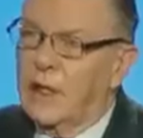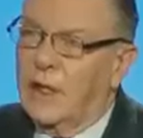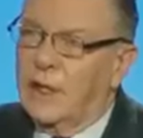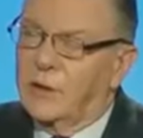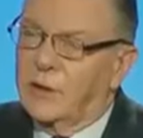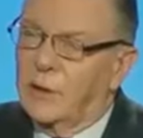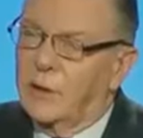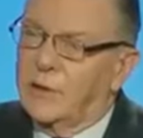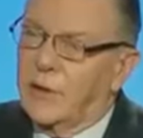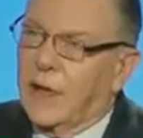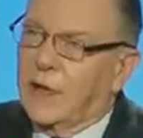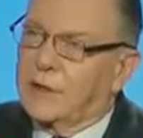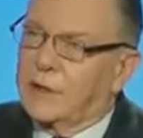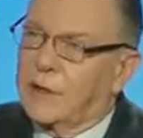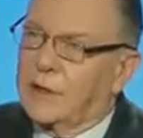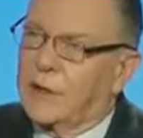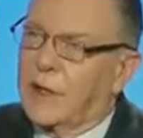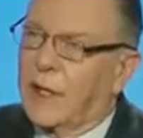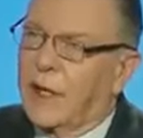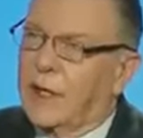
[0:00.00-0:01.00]
In
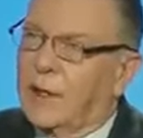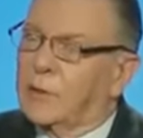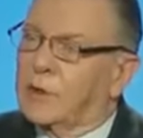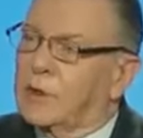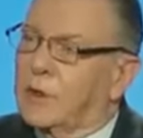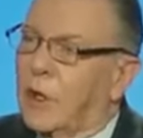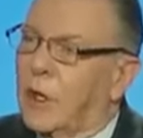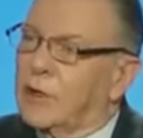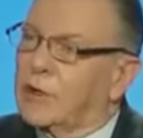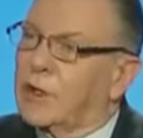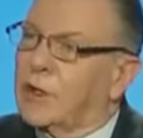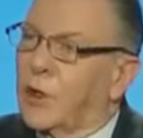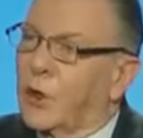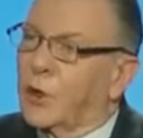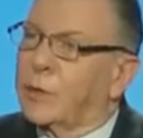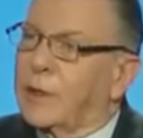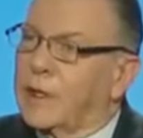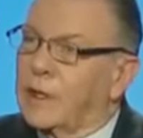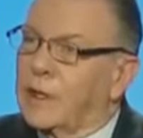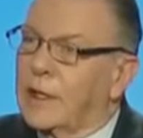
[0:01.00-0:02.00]
2009, it was largely
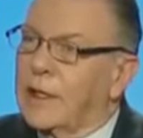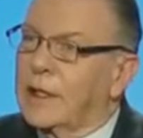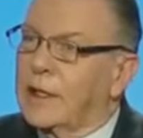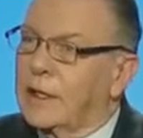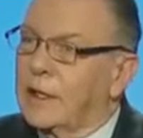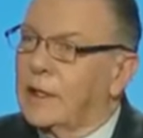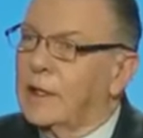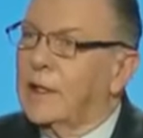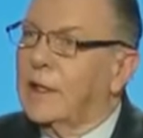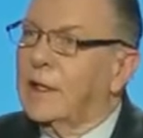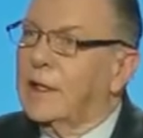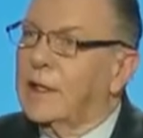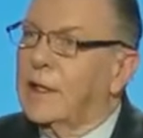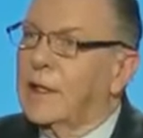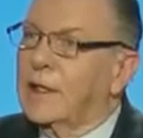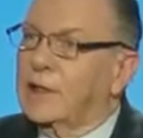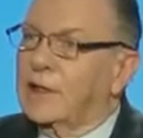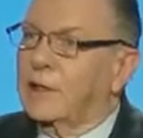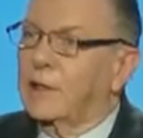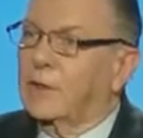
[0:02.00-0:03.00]
urban elite.
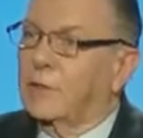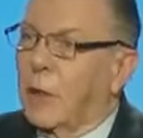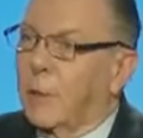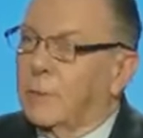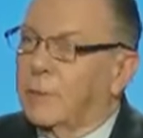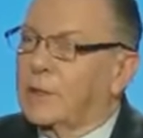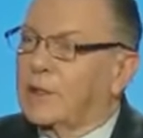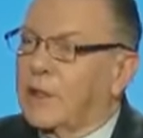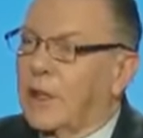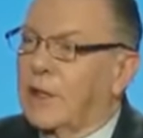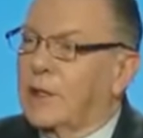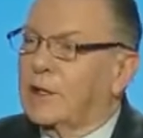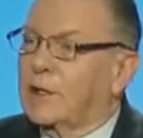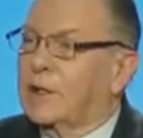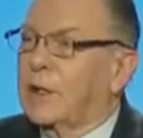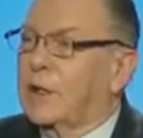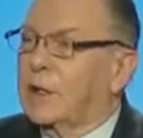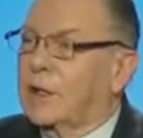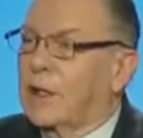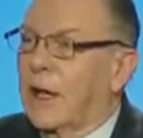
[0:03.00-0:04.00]
This represents
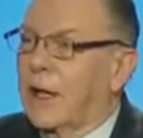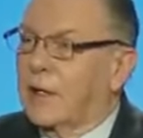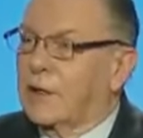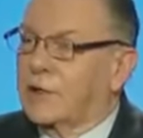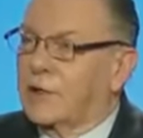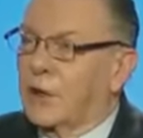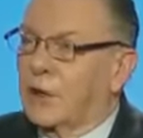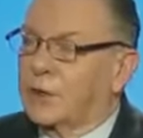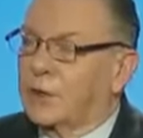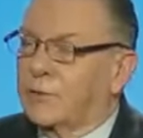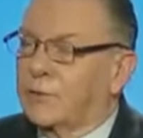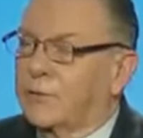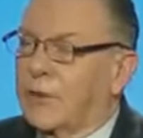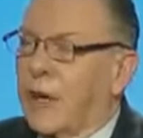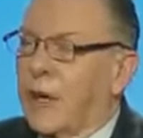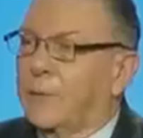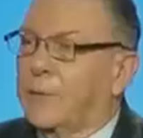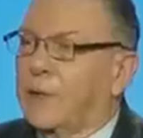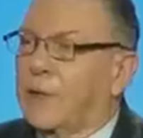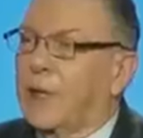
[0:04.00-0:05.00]
the entire social
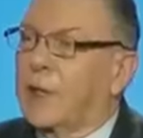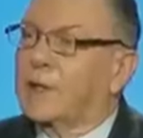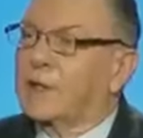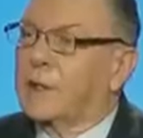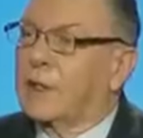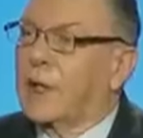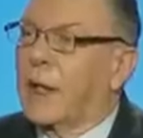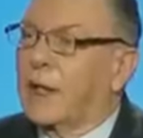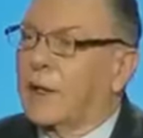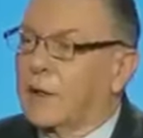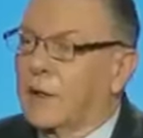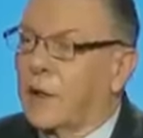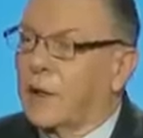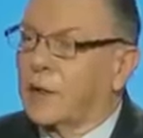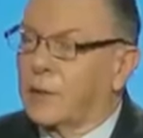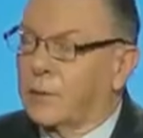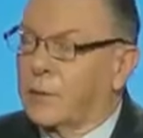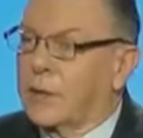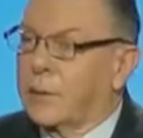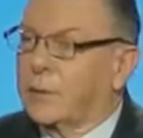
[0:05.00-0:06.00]
fabric, and there's a lot of
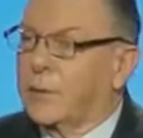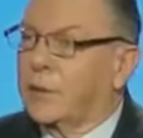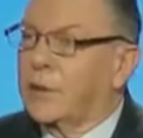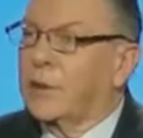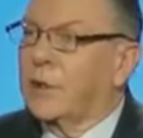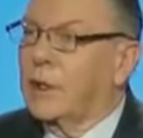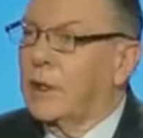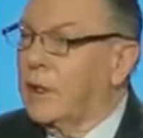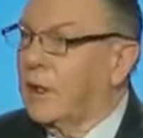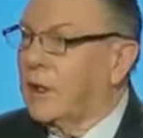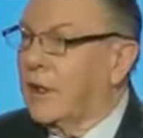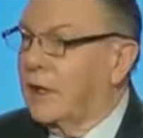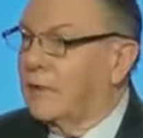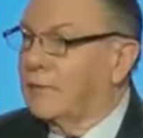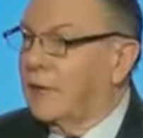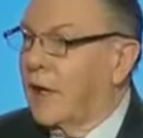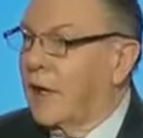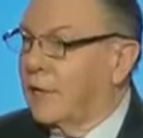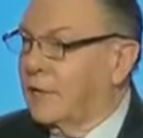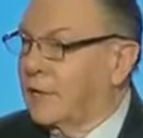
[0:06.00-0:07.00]
younger people
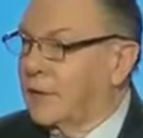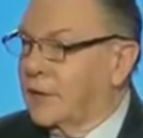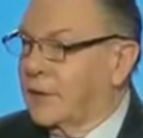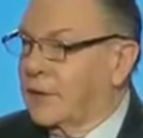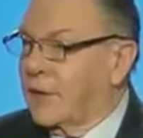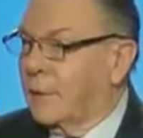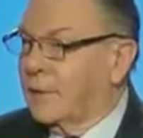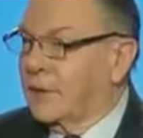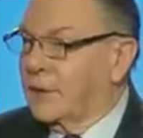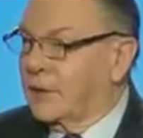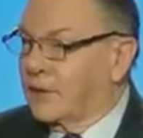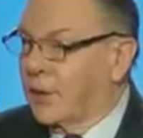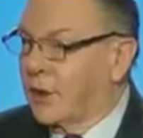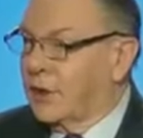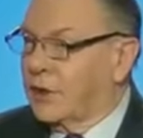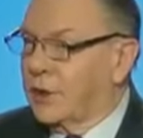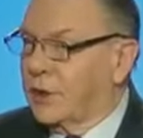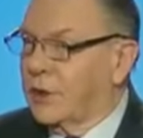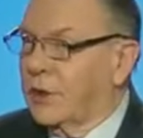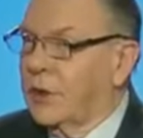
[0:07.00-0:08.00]
involved in this
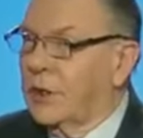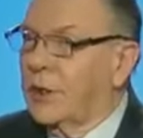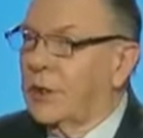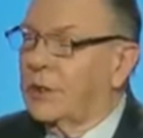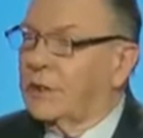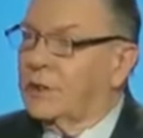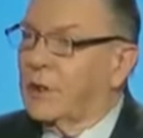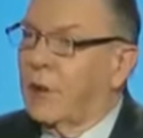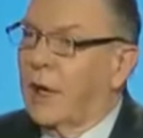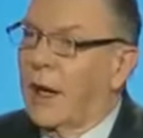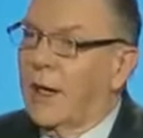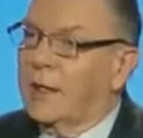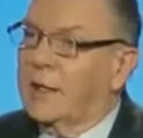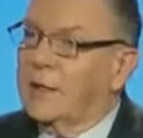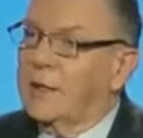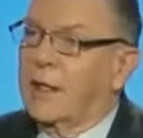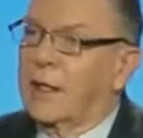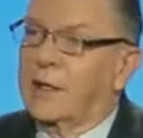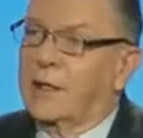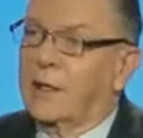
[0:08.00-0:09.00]
demonstration. So I
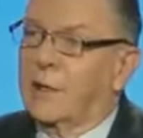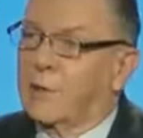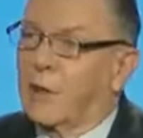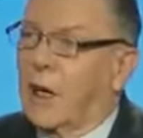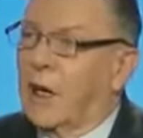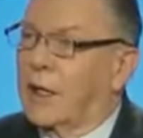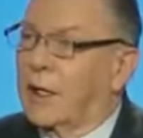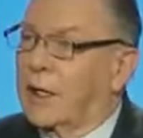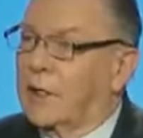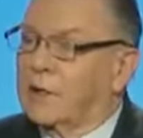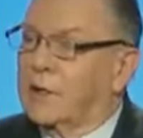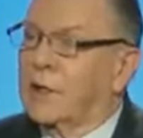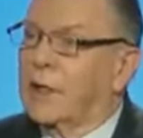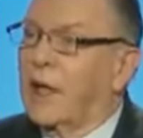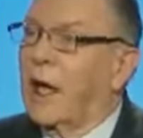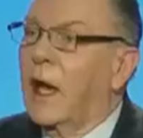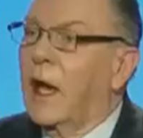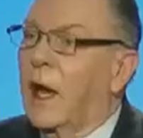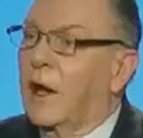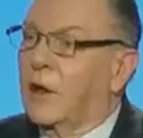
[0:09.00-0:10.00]
think the Iranians
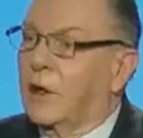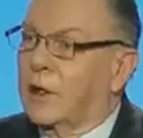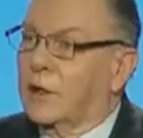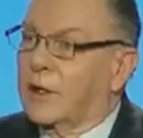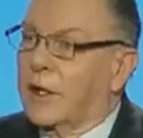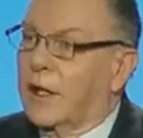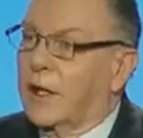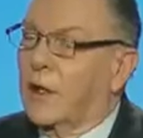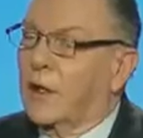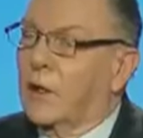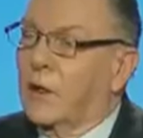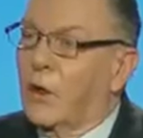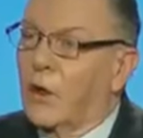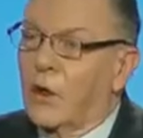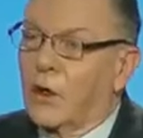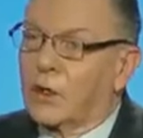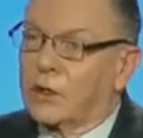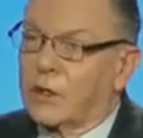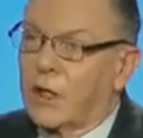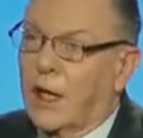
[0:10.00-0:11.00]
are going to take a
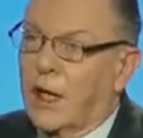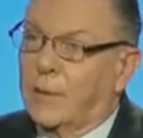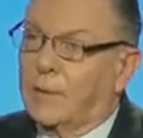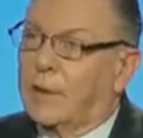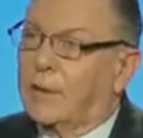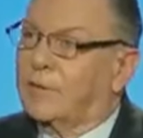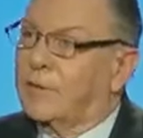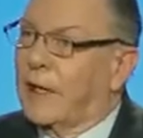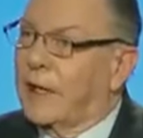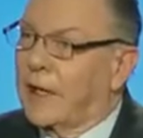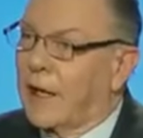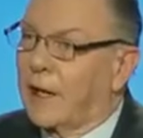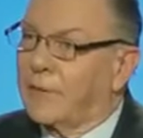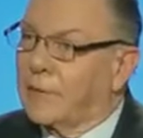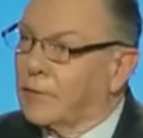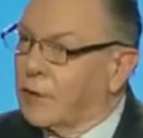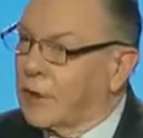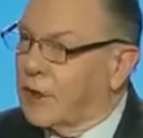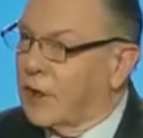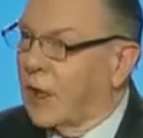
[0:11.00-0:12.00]
long time if they
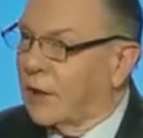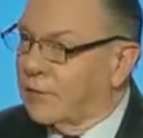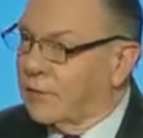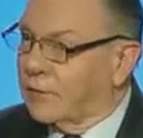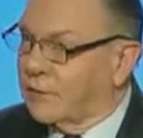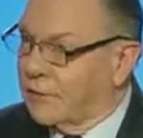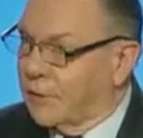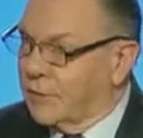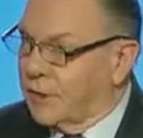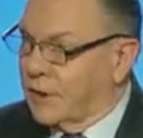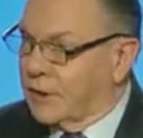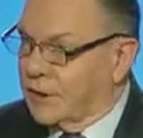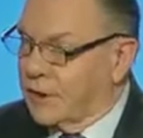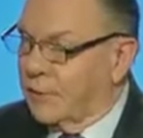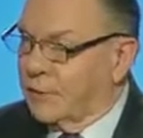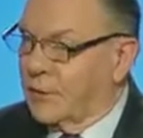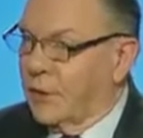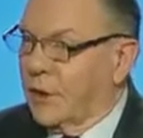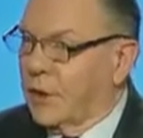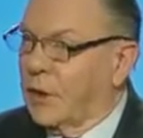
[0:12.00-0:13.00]
ever recover from this.
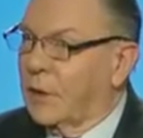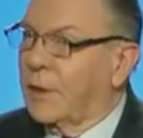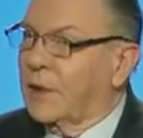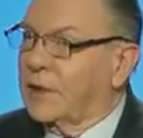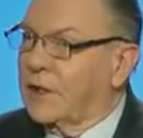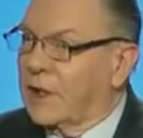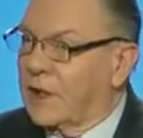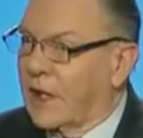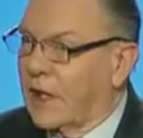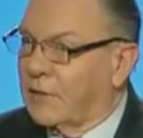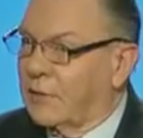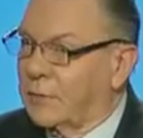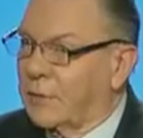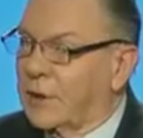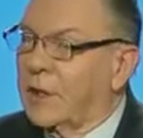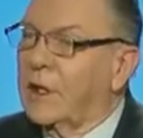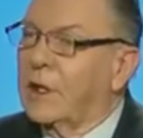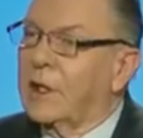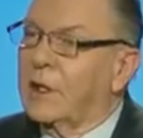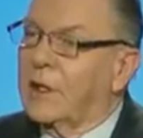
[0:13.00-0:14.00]
I'm talking about wow. the
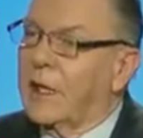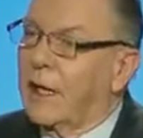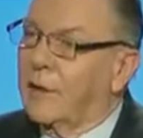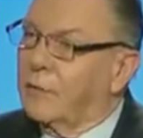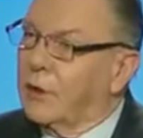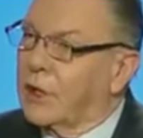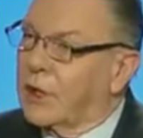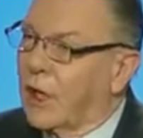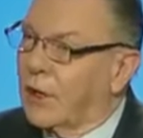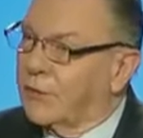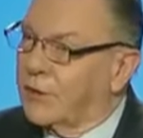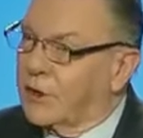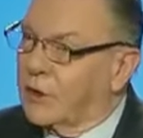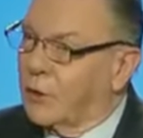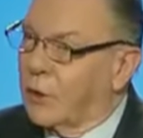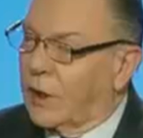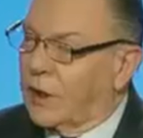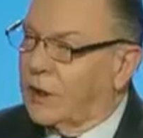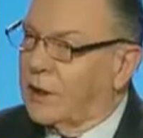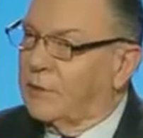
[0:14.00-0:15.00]
government. They recovered
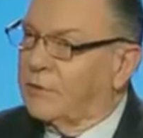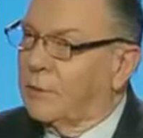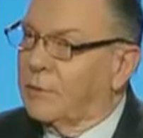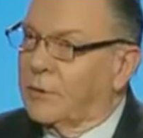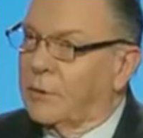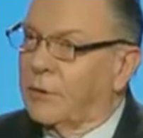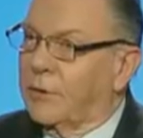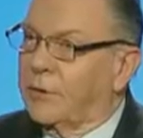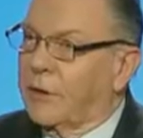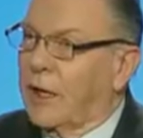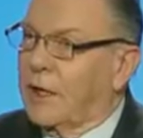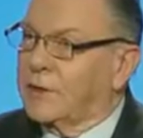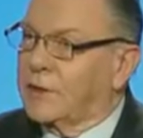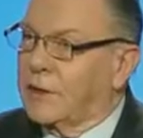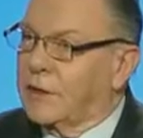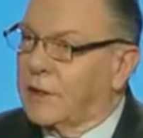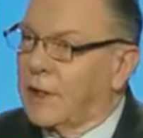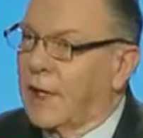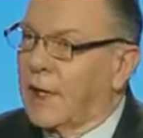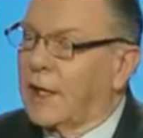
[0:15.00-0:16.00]
quickly from
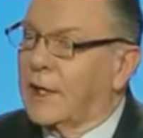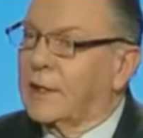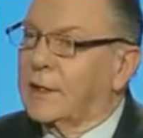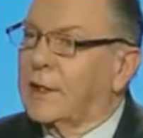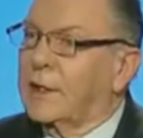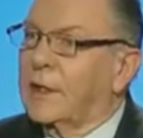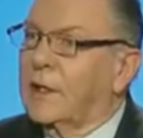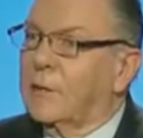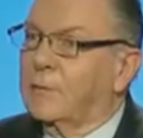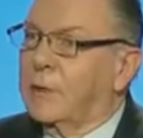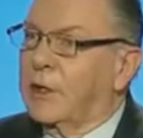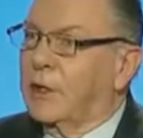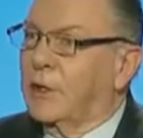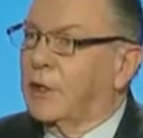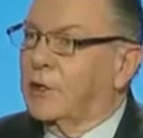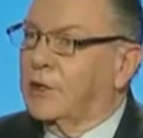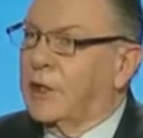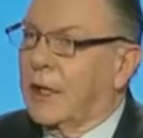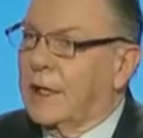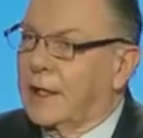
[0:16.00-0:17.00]
2009
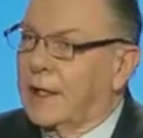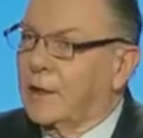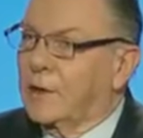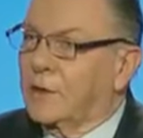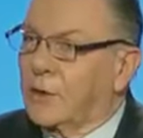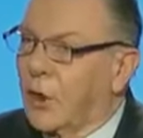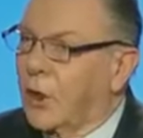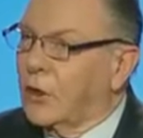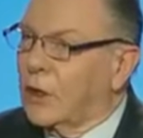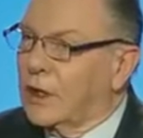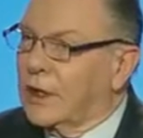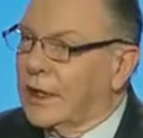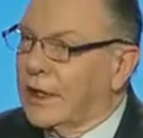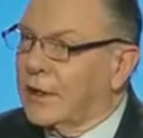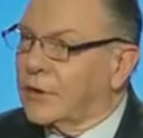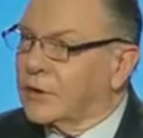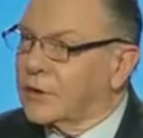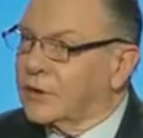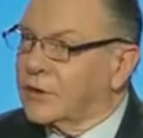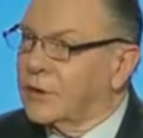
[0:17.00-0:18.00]
because they killed all the
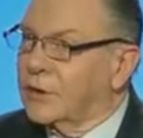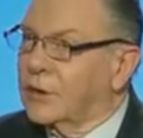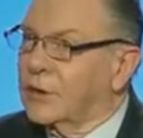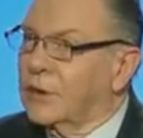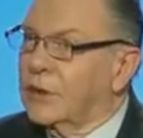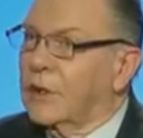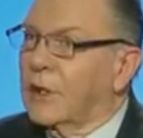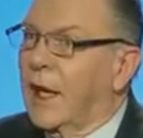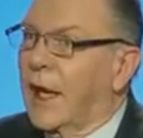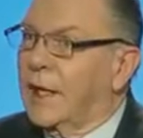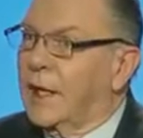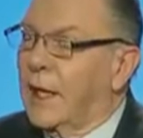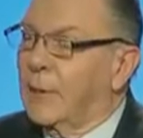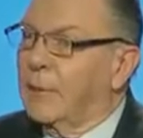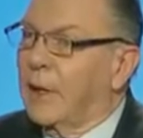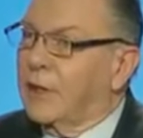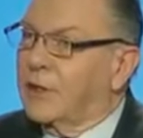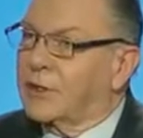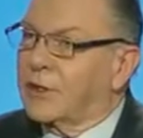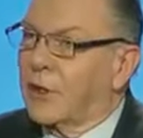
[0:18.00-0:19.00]
leaders, and they
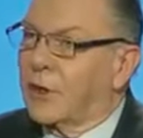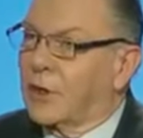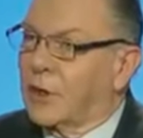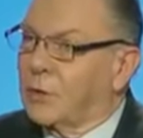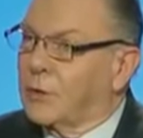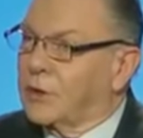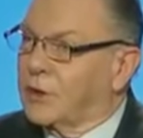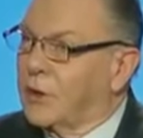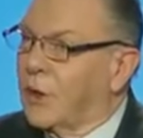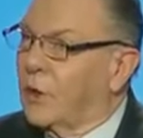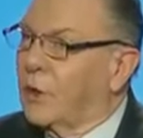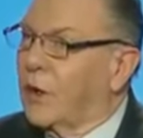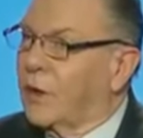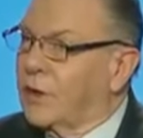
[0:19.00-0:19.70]
made certain there was no